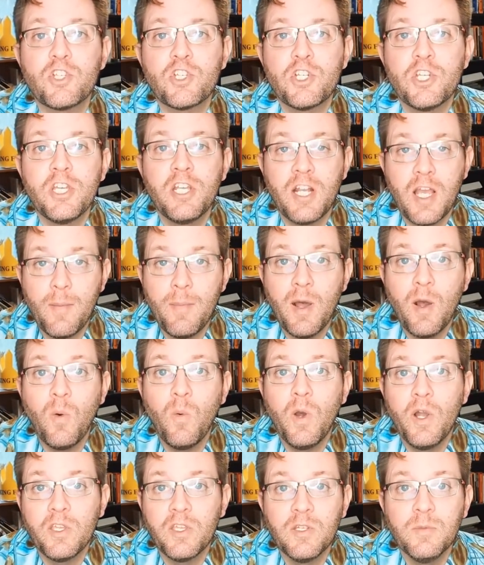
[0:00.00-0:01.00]
shit about
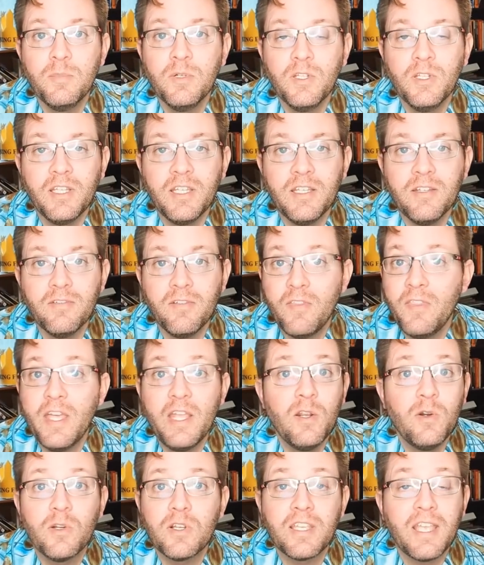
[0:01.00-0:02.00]
what you believe.
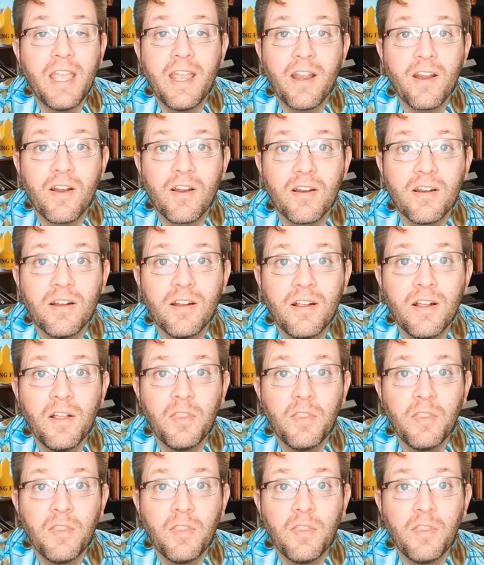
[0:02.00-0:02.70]
They don't care.